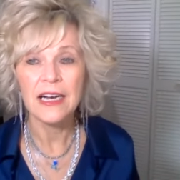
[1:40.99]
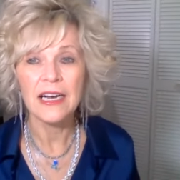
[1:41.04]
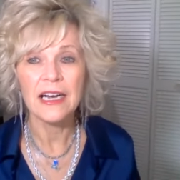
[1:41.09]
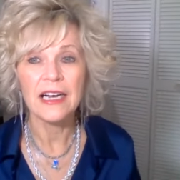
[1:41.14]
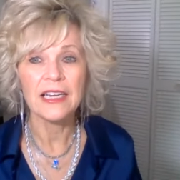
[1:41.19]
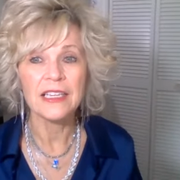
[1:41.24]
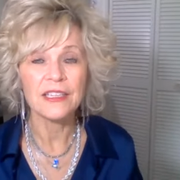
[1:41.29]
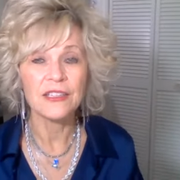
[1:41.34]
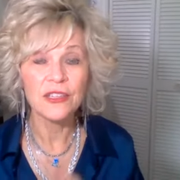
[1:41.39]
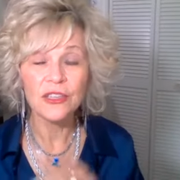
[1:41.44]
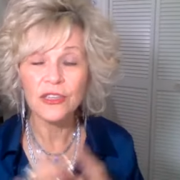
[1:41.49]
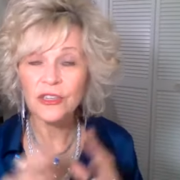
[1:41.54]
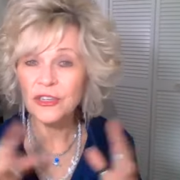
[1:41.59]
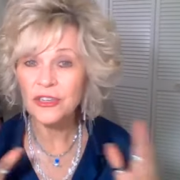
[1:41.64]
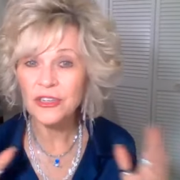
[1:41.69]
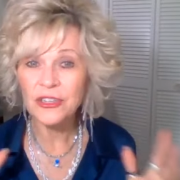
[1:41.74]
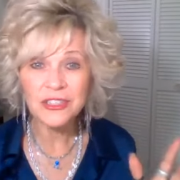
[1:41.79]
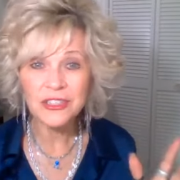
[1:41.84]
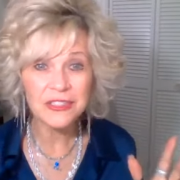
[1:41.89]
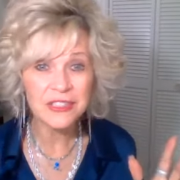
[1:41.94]
uh,
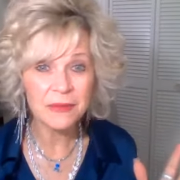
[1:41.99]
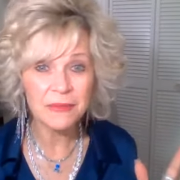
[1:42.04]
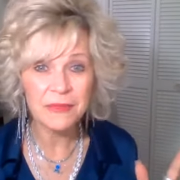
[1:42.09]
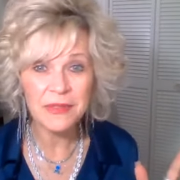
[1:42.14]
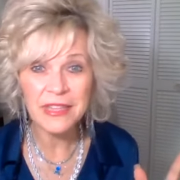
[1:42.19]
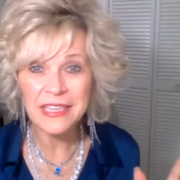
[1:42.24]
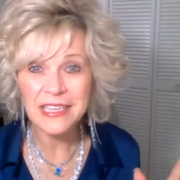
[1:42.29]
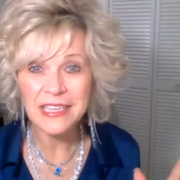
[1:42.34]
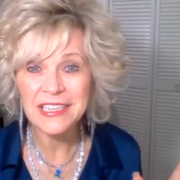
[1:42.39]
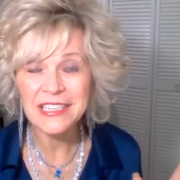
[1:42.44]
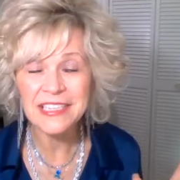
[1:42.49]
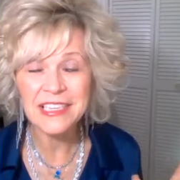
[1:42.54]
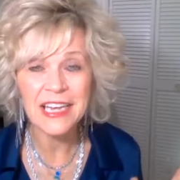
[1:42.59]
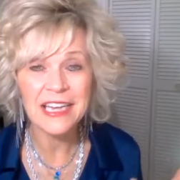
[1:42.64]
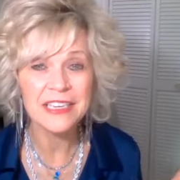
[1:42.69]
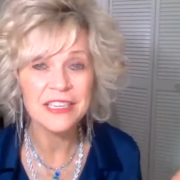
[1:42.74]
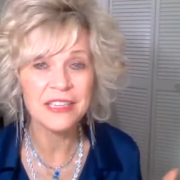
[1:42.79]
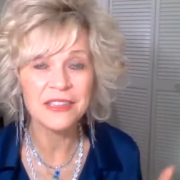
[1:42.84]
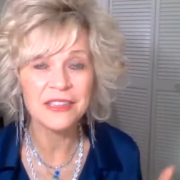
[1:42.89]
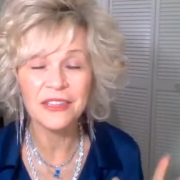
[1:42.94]
learned some things,
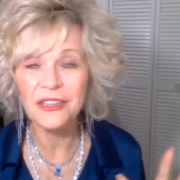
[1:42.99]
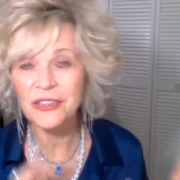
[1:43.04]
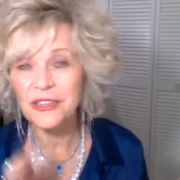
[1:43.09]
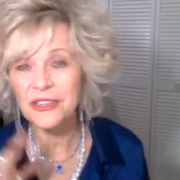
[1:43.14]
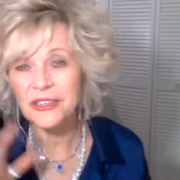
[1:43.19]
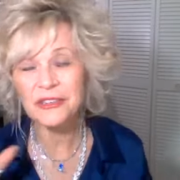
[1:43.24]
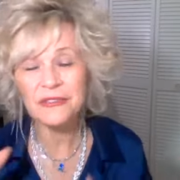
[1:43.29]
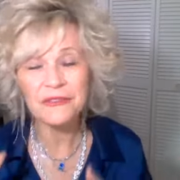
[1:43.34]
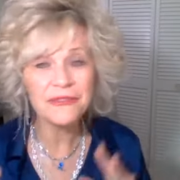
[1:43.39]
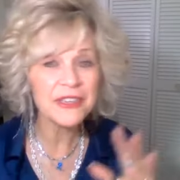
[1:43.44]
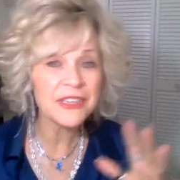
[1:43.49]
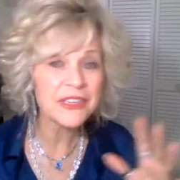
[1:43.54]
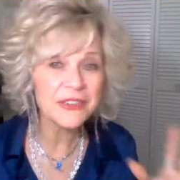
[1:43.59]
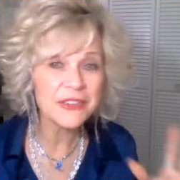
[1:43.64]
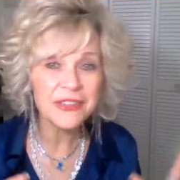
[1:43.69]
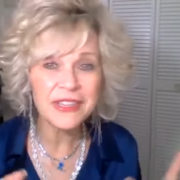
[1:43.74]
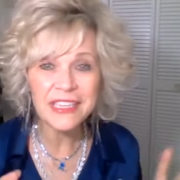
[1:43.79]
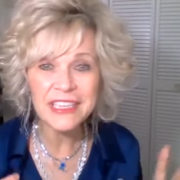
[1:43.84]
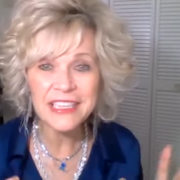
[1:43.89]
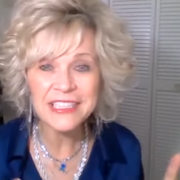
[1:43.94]
had to learn and
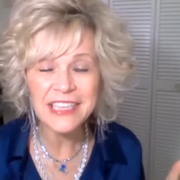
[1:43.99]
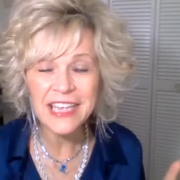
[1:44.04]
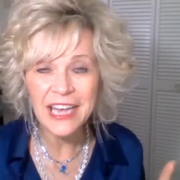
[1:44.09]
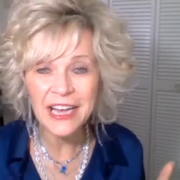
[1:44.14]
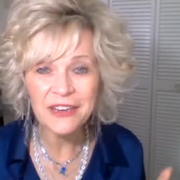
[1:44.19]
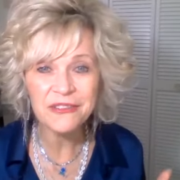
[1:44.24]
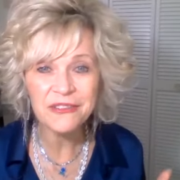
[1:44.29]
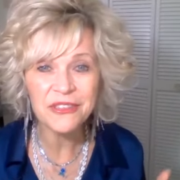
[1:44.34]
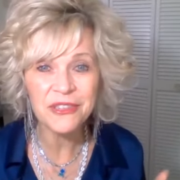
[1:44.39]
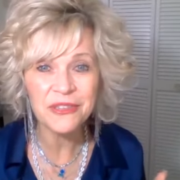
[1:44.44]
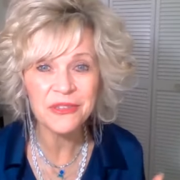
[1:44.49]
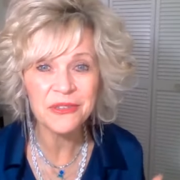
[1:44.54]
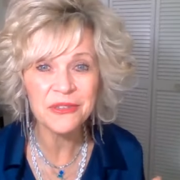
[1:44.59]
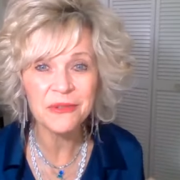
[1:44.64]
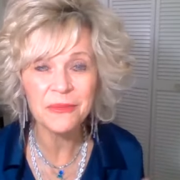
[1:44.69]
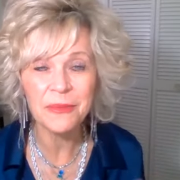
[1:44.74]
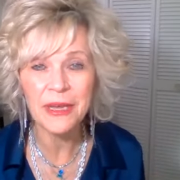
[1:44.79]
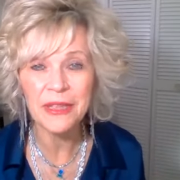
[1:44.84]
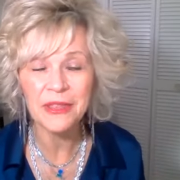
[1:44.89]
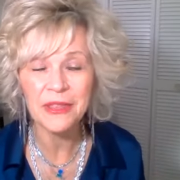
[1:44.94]
figure things out
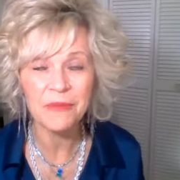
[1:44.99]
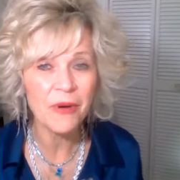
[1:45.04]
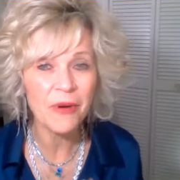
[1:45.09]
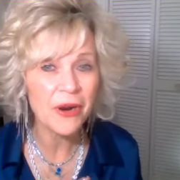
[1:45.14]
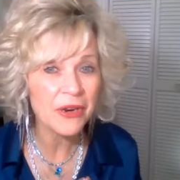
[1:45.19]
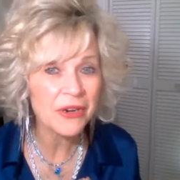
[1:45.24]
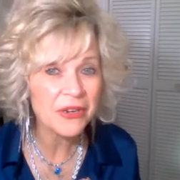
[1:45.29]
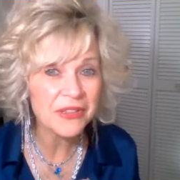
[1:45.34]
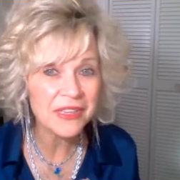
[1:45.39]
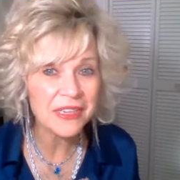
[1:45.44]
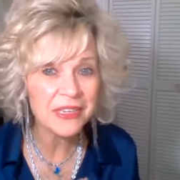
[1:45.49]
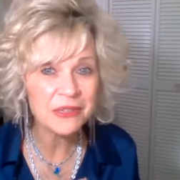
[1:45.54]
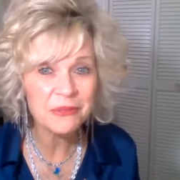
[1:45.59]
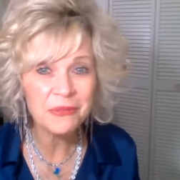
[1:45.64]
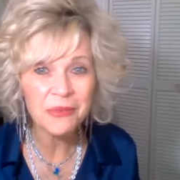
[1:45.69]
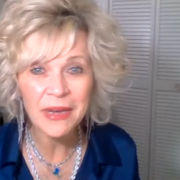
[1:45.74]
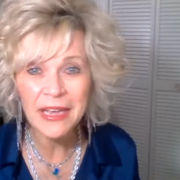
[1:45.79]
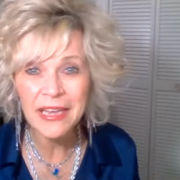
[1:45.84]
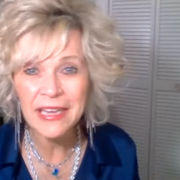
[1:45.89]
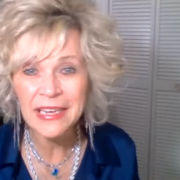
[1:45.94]
too about the Park
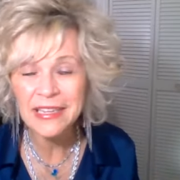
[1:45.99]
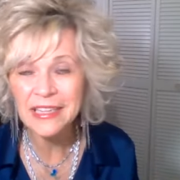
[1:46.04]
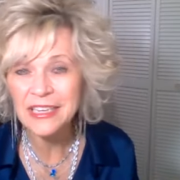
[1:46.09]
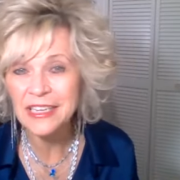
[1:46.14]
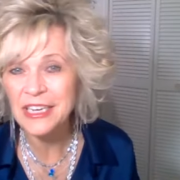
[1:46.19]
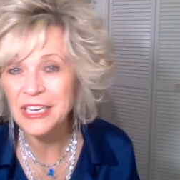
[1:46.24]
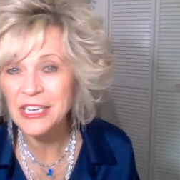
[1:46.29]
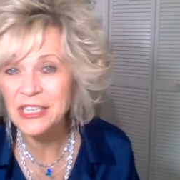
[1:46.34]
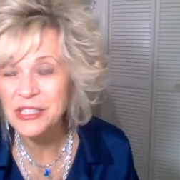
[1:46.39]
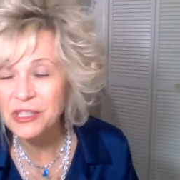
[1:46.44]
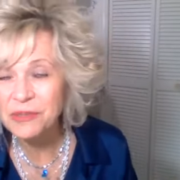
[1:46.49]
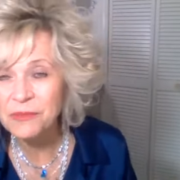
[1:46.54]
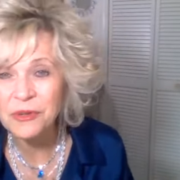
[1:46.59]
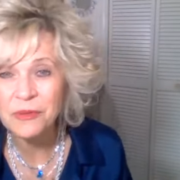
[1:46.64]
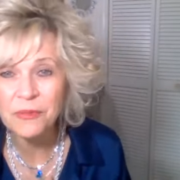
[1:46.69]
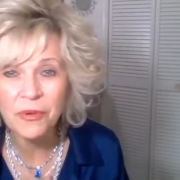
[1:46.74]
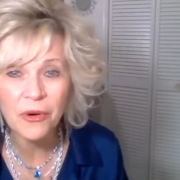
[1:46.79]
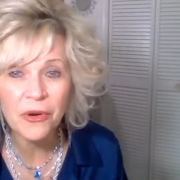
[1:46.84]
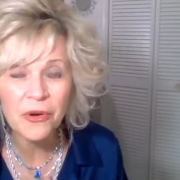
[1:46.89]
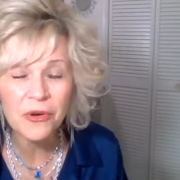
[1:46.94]
Lane Way and the
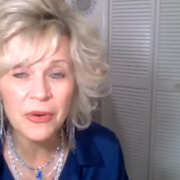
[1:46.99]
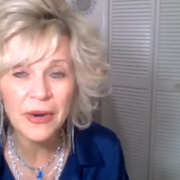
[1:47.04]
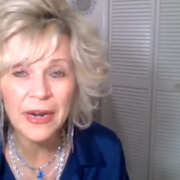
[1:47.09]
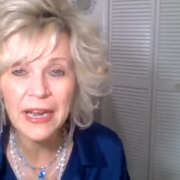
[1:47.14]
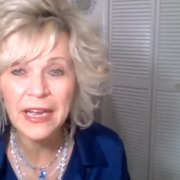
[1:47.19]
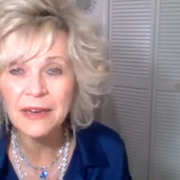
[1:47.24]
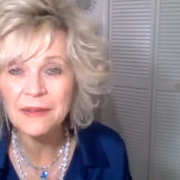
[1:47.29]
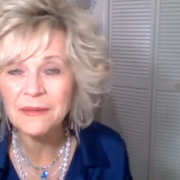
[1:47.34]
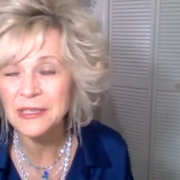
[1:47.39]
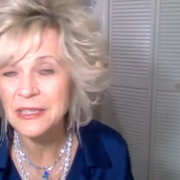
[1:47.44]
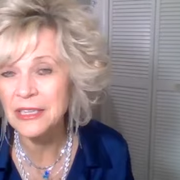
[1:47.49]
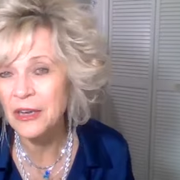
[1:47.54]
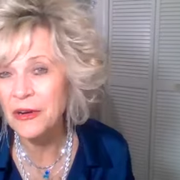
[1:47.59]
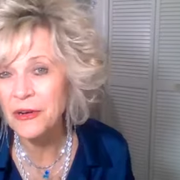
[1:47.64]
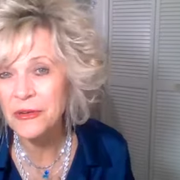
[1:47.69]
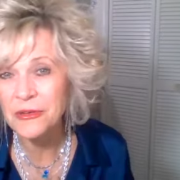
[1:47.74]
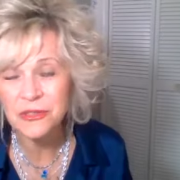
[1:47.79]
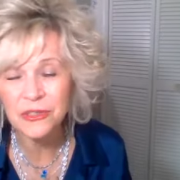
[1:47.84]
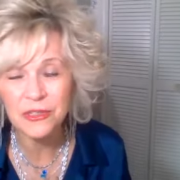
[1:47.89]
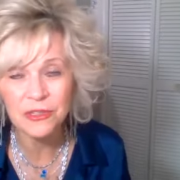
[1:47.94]
customer program and the
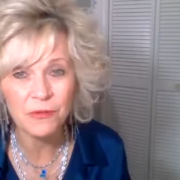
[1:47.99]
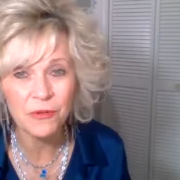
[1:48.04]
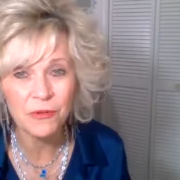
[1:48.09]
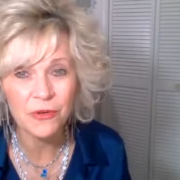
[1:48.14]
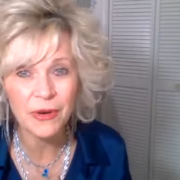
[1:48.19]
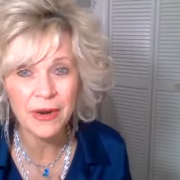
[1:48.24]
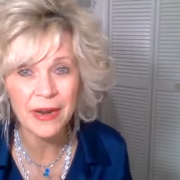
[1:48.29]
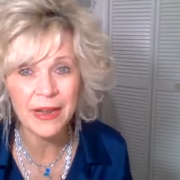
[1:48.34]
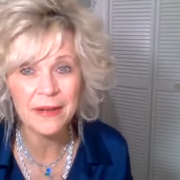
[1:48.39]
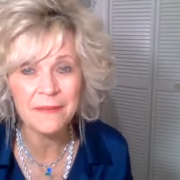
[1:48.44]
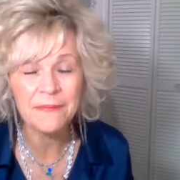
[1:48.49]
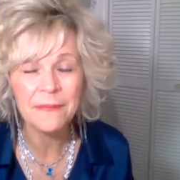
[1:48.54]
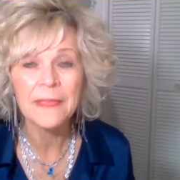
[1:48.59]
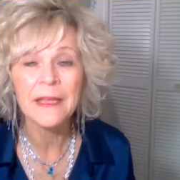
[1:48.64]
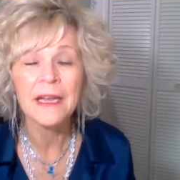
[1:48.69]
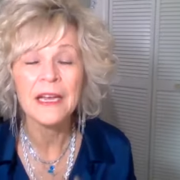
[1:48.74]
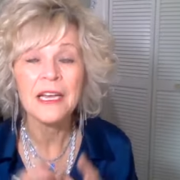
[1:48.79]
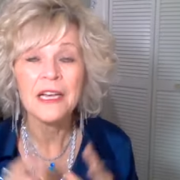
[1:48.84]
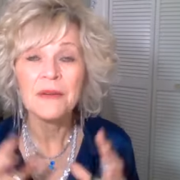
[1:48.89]
hostess program.